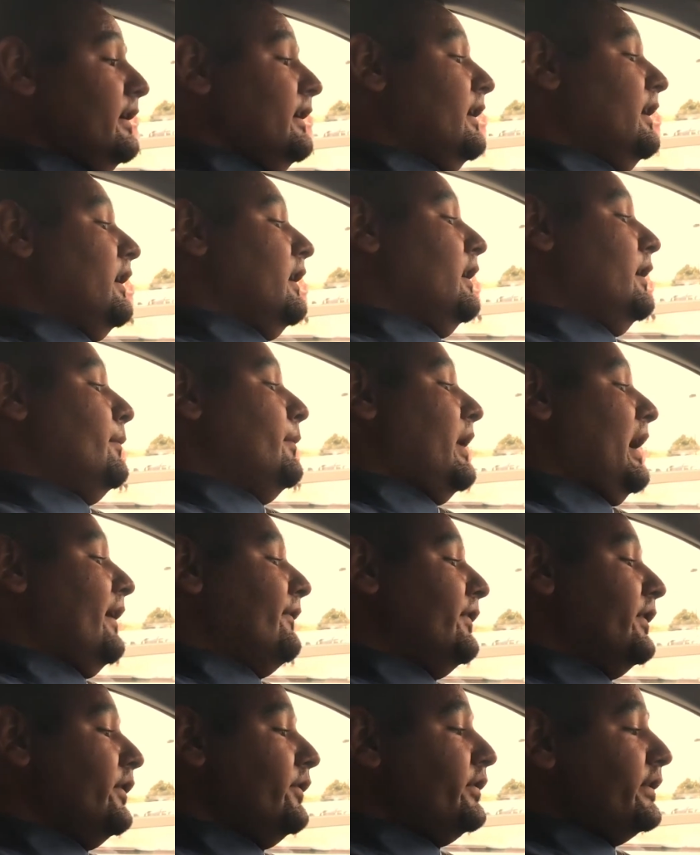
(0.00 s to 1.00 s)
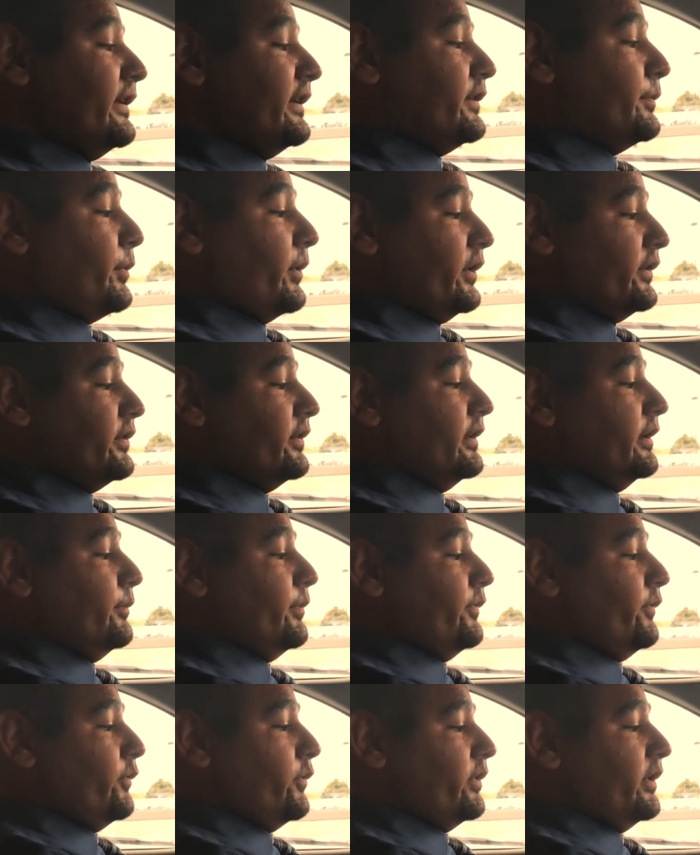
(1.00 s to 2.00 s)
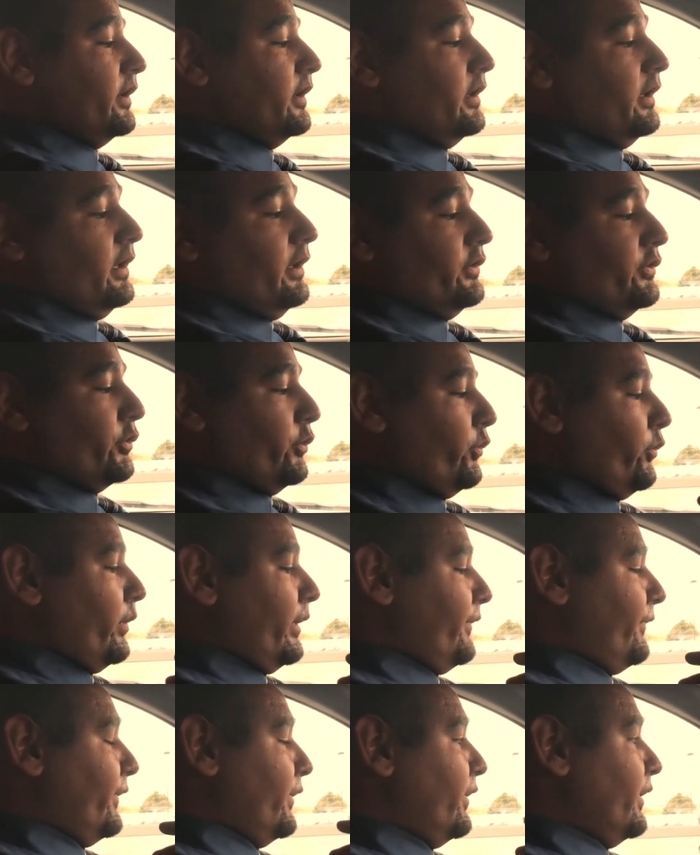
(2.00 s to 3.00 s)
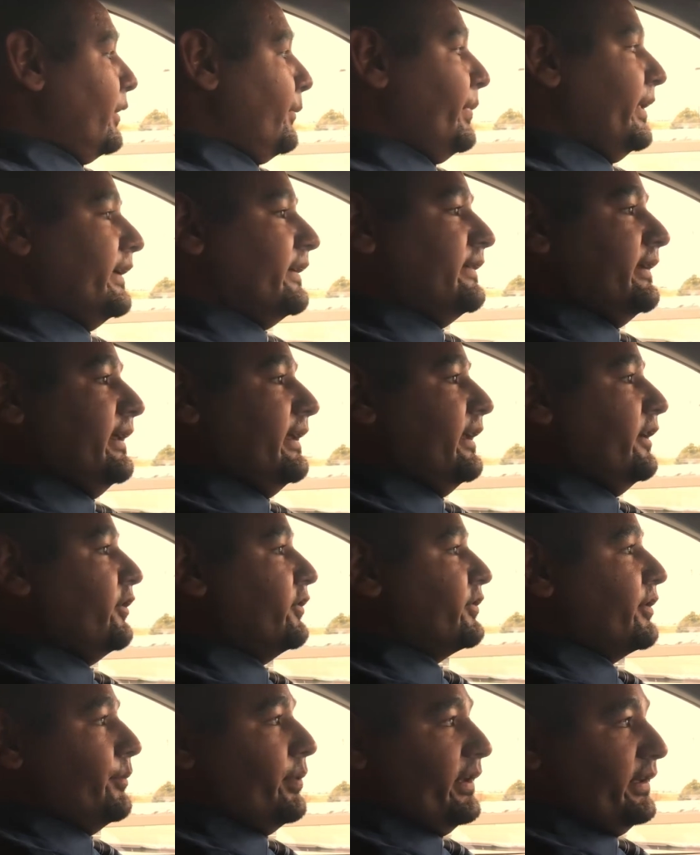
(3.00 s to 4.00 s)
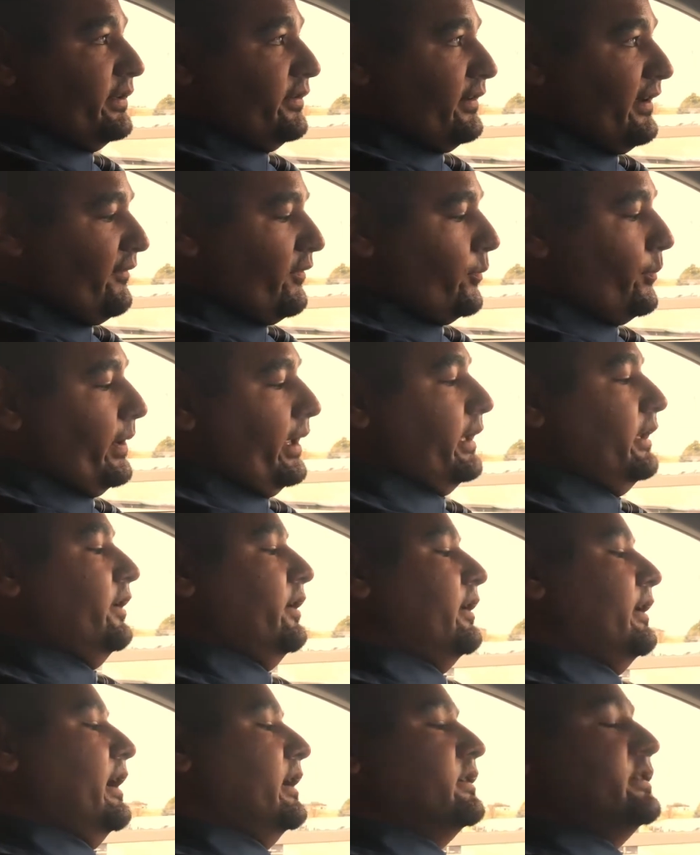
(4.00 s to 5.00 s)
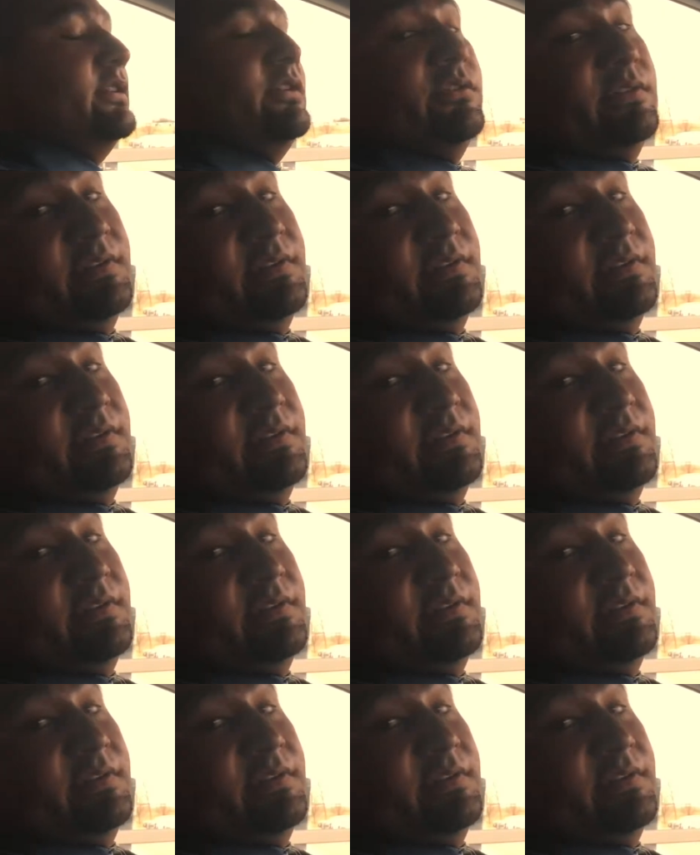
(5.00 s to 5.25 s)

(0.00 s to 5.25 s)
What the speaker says: I've used this personally before. So if you're in a big city or someplace you've never been, you can actually use